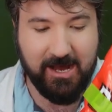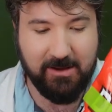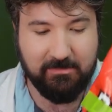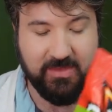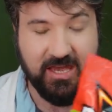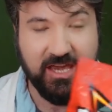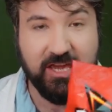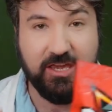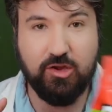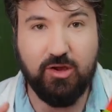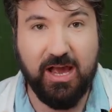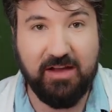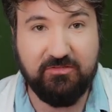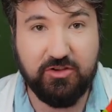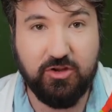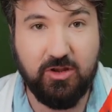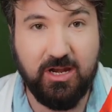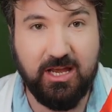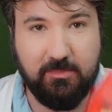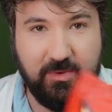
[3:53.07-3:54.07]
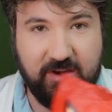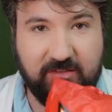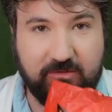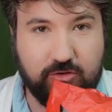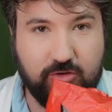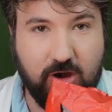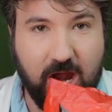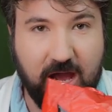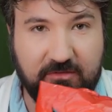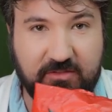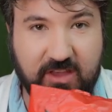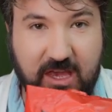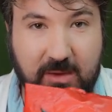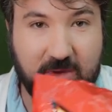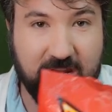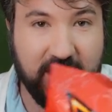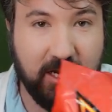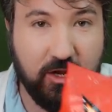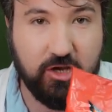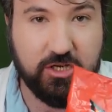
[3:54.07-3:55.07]
Um, you have to do a little bit of craft here,
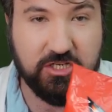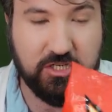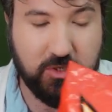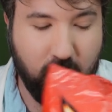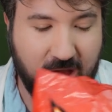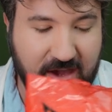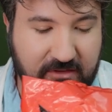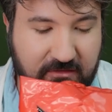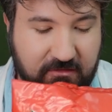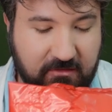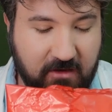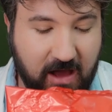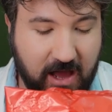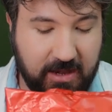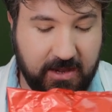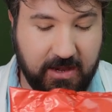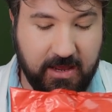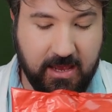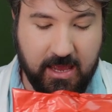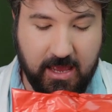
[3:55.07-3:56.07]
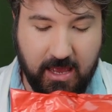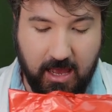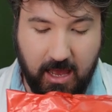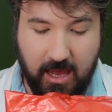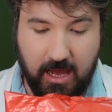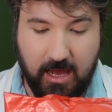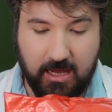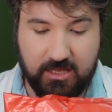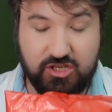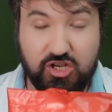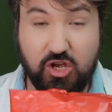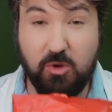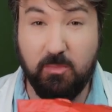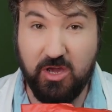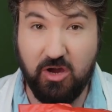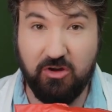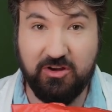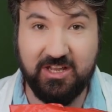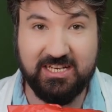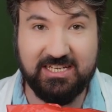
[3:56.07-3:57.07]
but it looks quite fun, uh, to
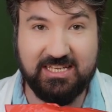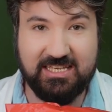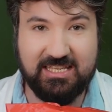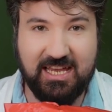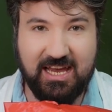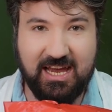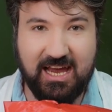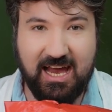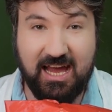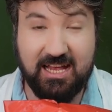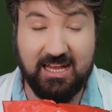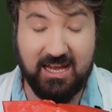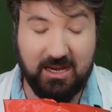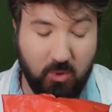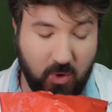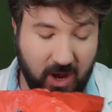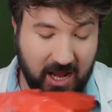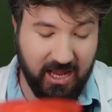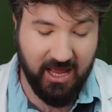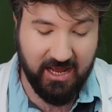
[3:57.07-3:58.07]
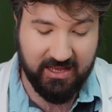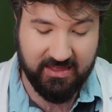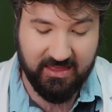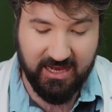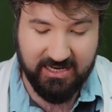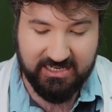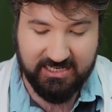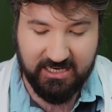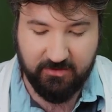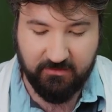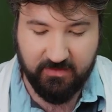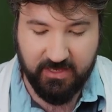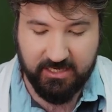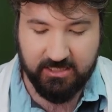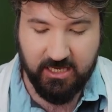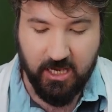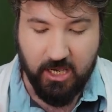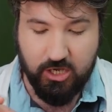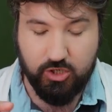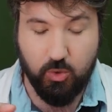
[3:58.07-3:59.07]
be honest. Uh, I, I, quite like the idea of
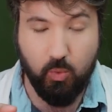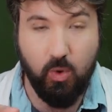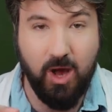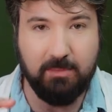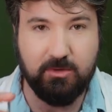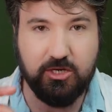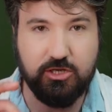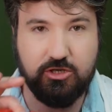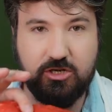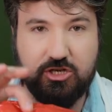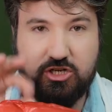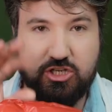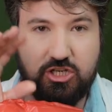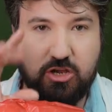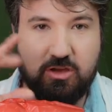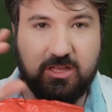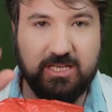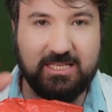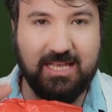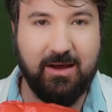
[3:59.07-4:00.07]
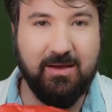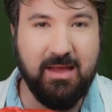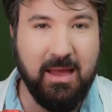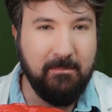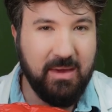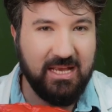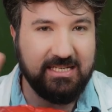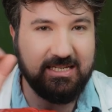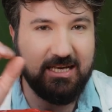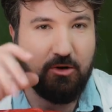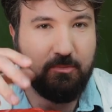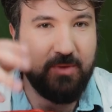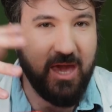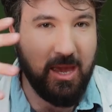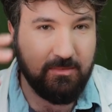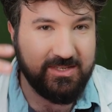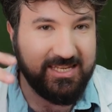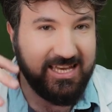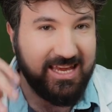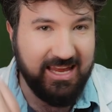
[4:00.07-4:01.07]
this. So what I'm going to do is show you this now. Basically, you'll be
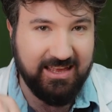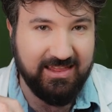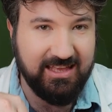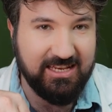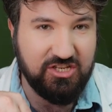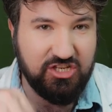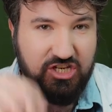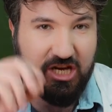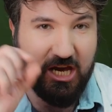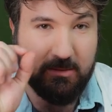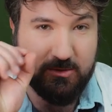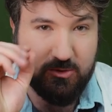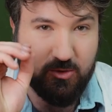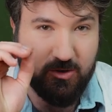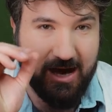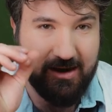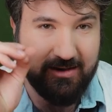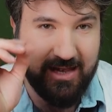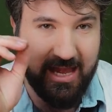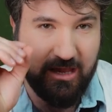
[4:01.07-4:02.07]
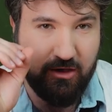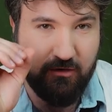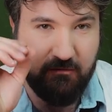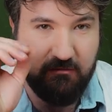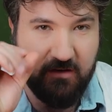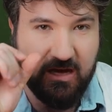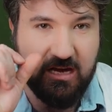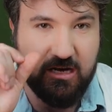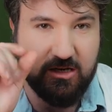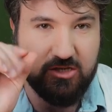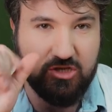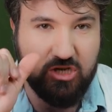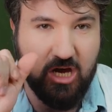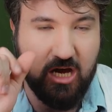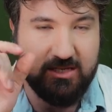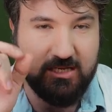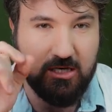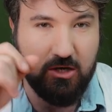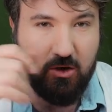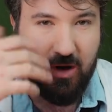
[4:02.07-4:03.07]
able to eat these chips without getting your fingers
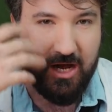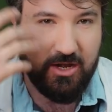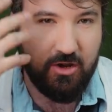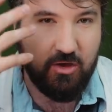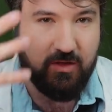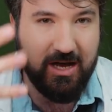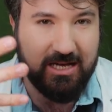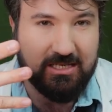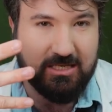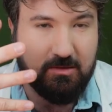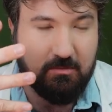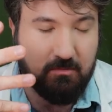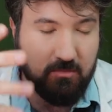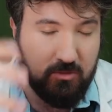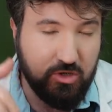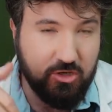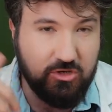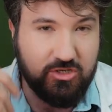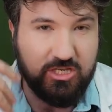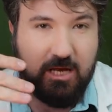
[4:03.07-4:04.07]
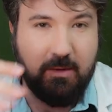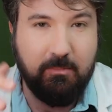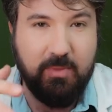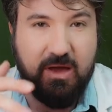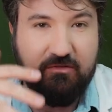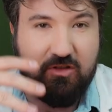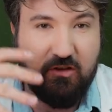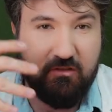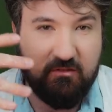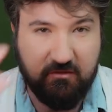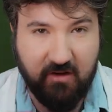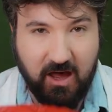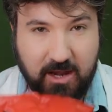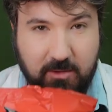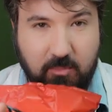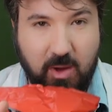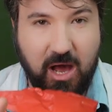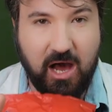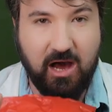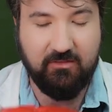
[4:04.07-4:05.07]
dirty at all. I know that's usually a bit of the
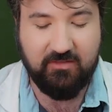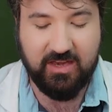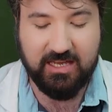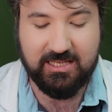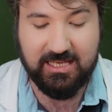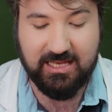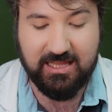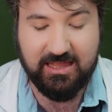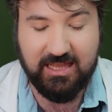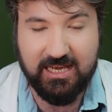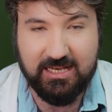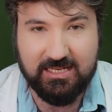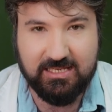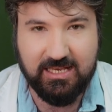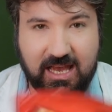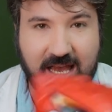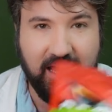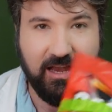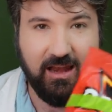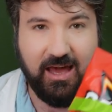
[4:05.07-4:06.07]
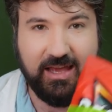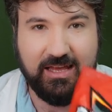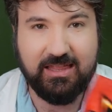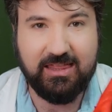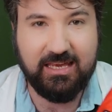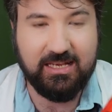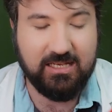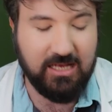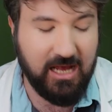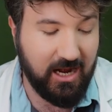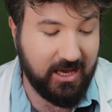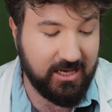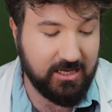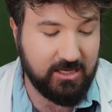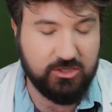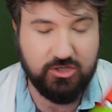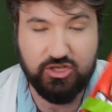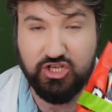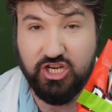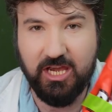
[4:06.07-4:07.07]
fun part of eating things like the uh,
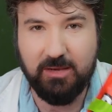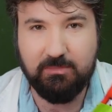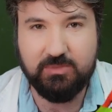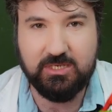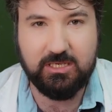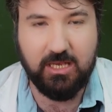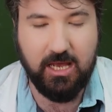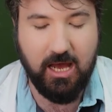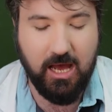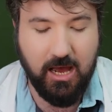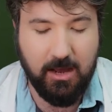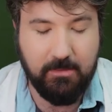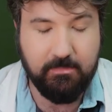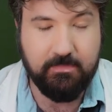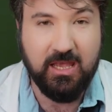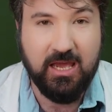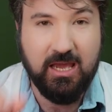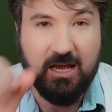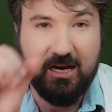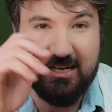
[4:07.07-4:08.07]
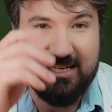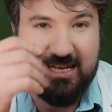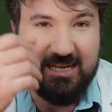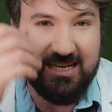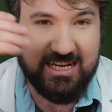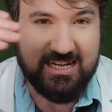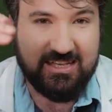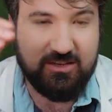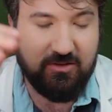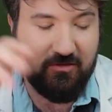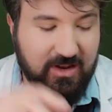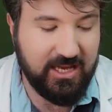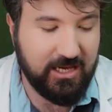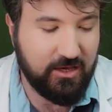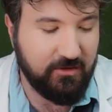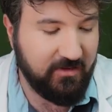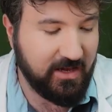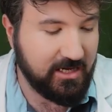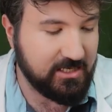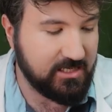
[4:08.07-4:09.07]
like chips, because um, then you can sort of lick
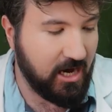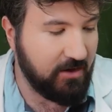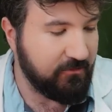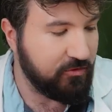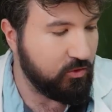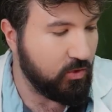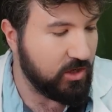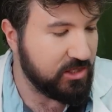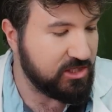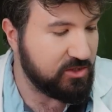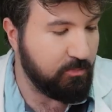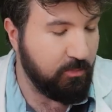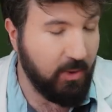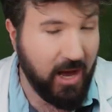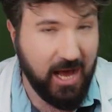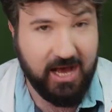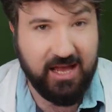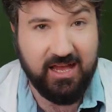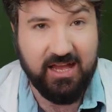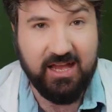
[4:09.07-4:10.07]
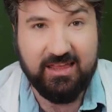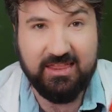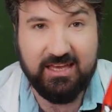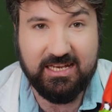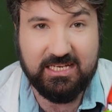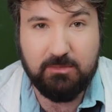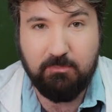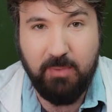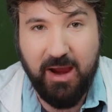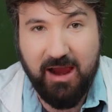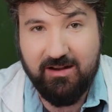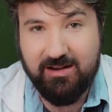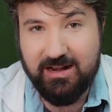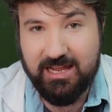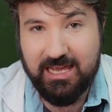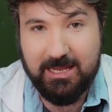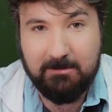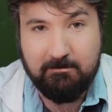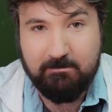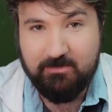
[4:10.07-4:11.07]
your fingers afterwards. But this
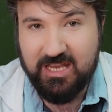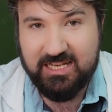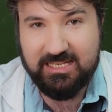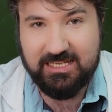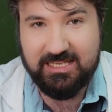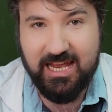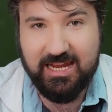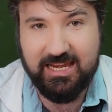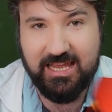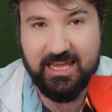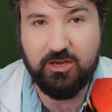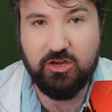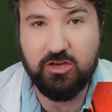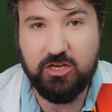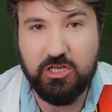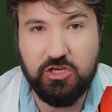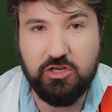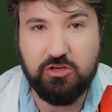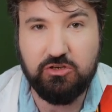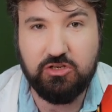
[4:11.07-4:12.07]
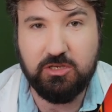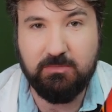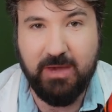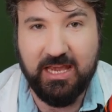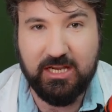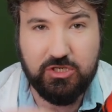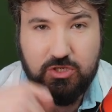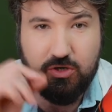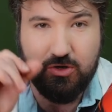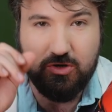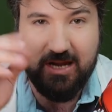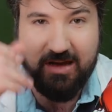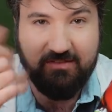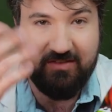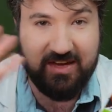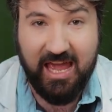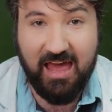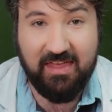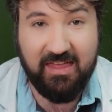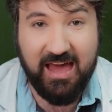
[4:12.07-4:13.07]
apparently is a technique technique you can use to make sure you
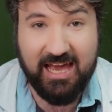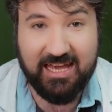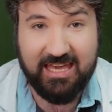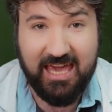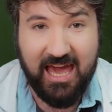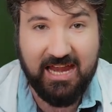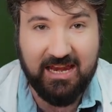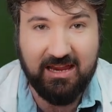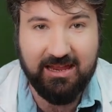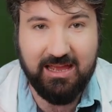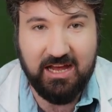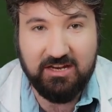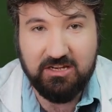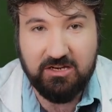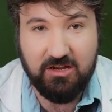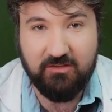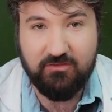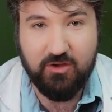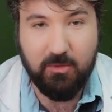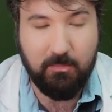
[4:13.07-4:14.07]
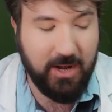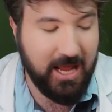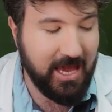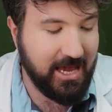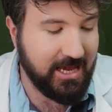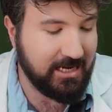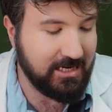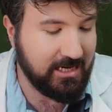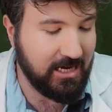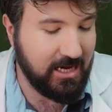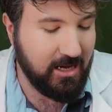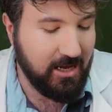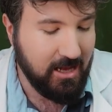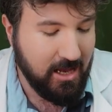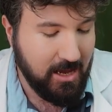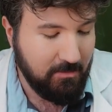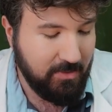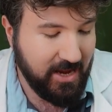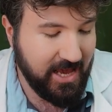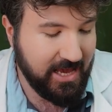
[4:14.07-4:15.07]
never get that again. I don't know, if you're playing uh,
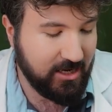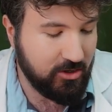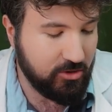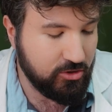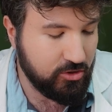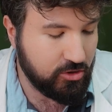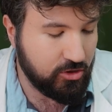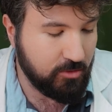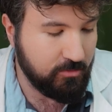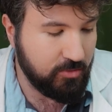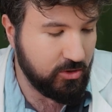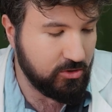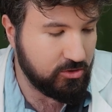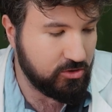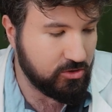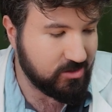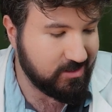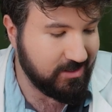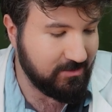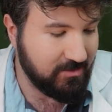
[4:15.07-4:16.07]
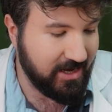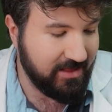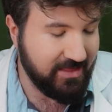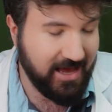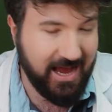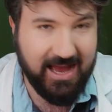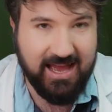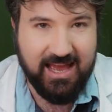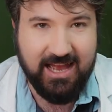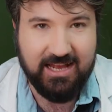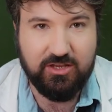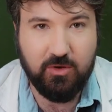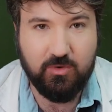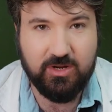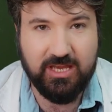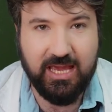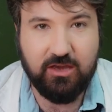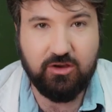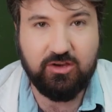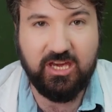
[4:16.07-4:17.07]
playing on your computer or something like that, don't want
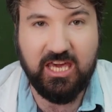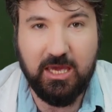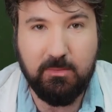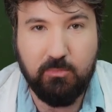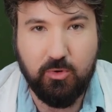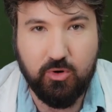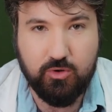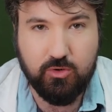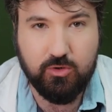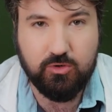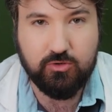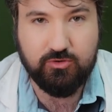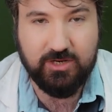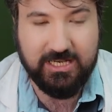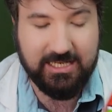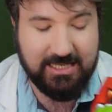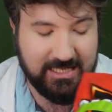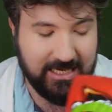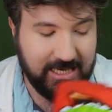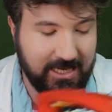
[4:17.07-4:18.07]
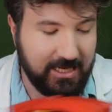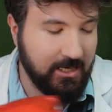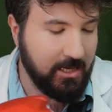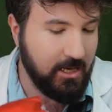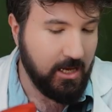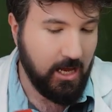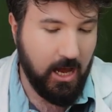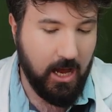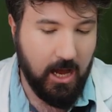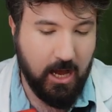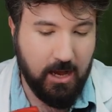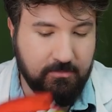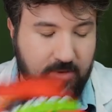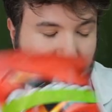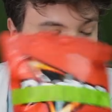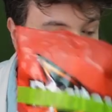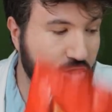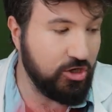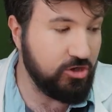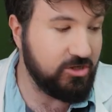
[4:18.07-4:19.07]
to get your keyboard all greasy, um, you
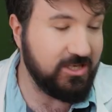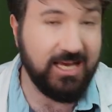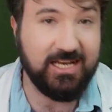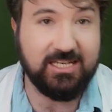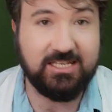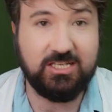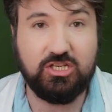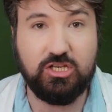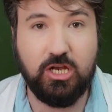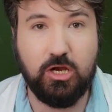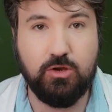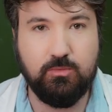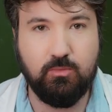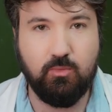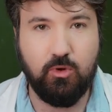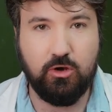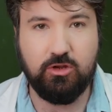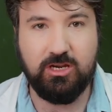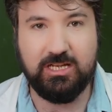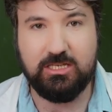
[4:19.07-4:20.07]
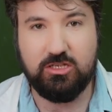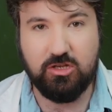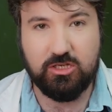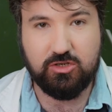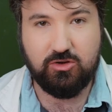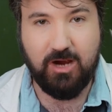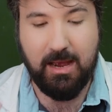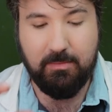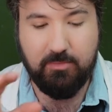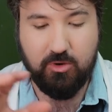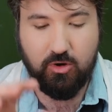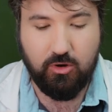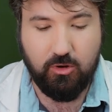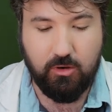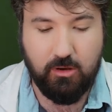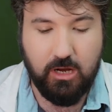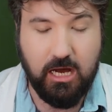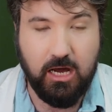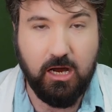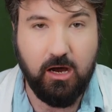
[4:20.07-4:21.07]
can use this. So what you need to do is grab
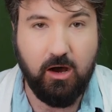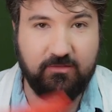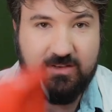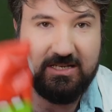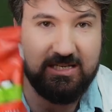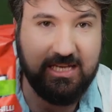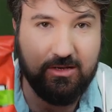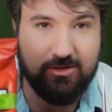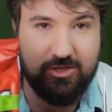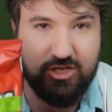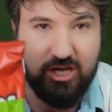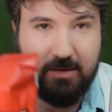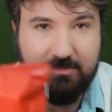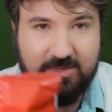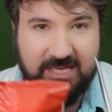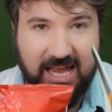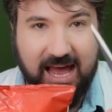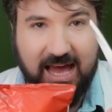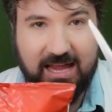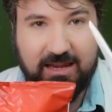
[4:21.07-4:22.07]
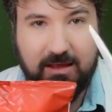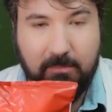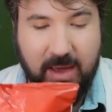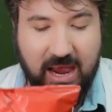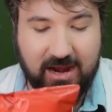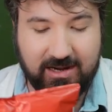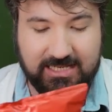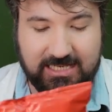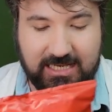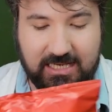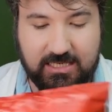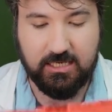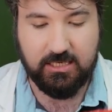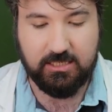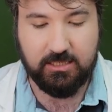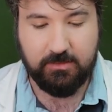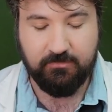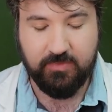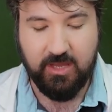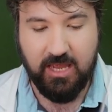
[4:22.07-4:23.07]
your, uh, obviously your chips and a pair of
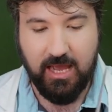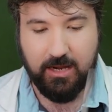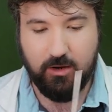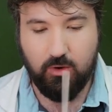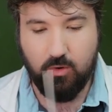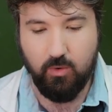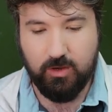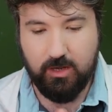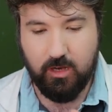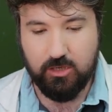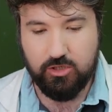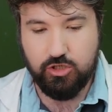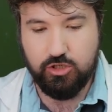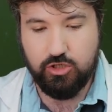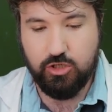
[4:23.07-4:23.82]
scissors. And all we're going to